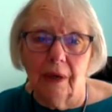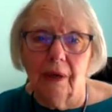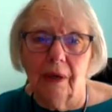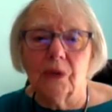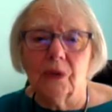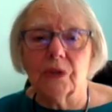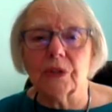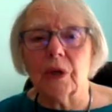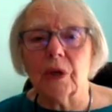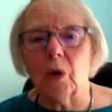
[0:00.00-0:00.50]

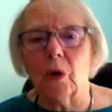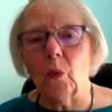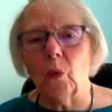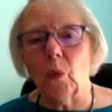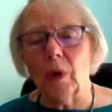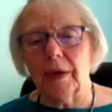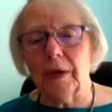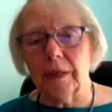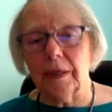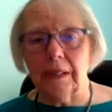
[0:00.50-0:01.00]
So
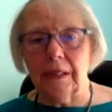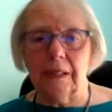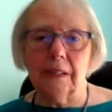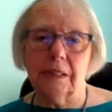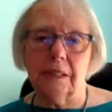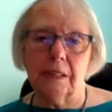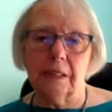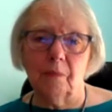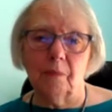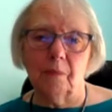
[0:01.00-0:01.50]
one
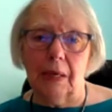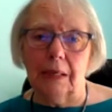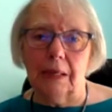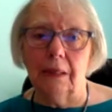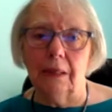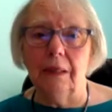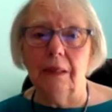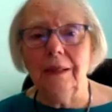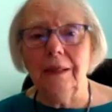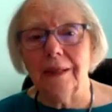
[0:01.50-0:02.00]
is a
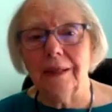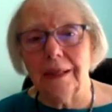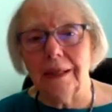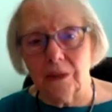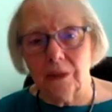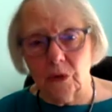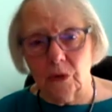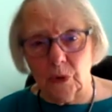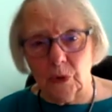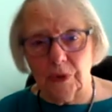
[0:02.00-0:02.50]
male
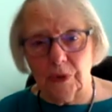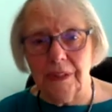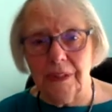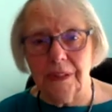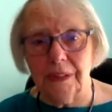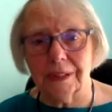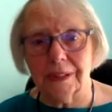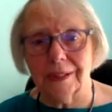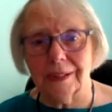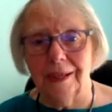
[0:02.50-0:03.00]

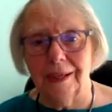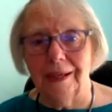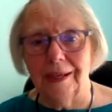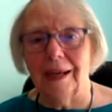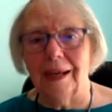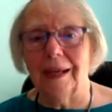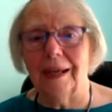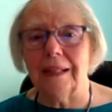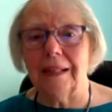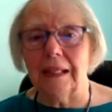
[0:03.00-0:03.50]
entrance
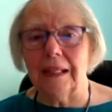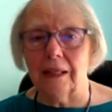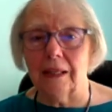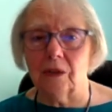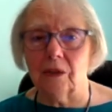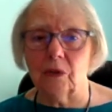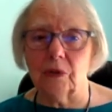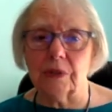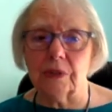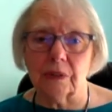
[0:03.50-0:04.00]
and the
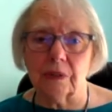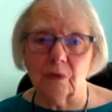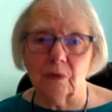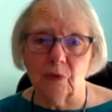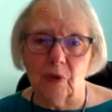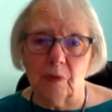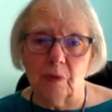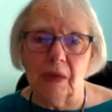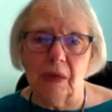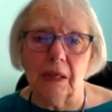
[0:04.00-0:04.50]
other is a
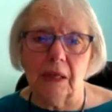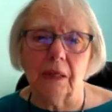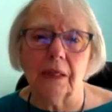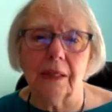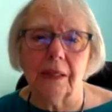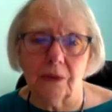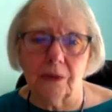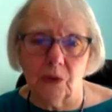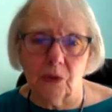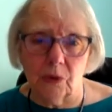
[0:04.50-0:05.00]
female
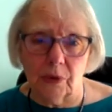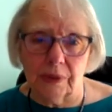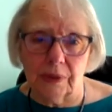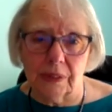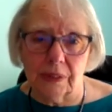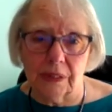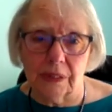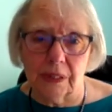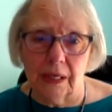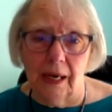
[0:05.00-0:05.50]

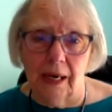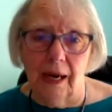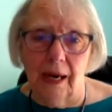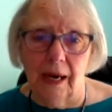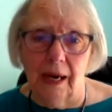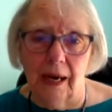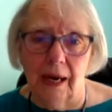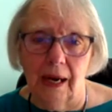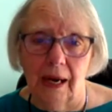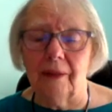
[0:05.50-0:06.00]
entrance.
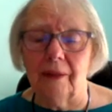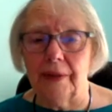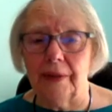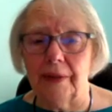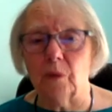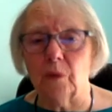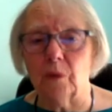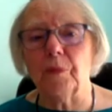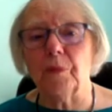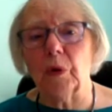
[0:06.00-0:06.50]
And
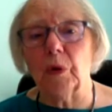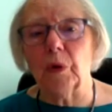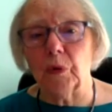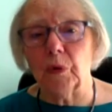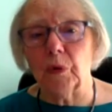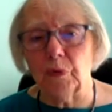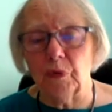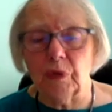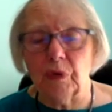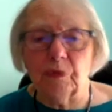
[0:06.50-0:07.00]
they're both
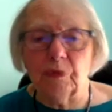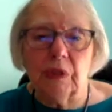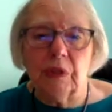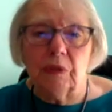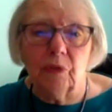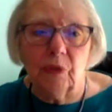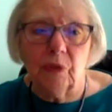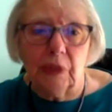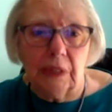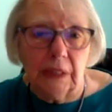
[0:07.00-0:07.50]
50
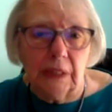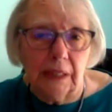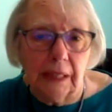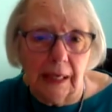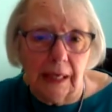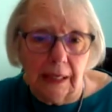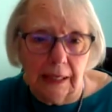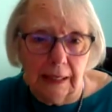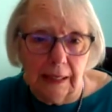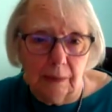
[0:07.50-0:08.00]
feet in
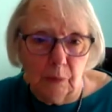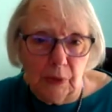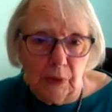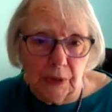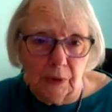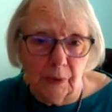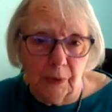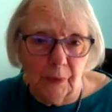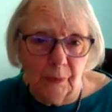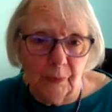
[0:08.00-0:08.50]

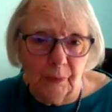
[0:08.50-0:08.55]
diameter.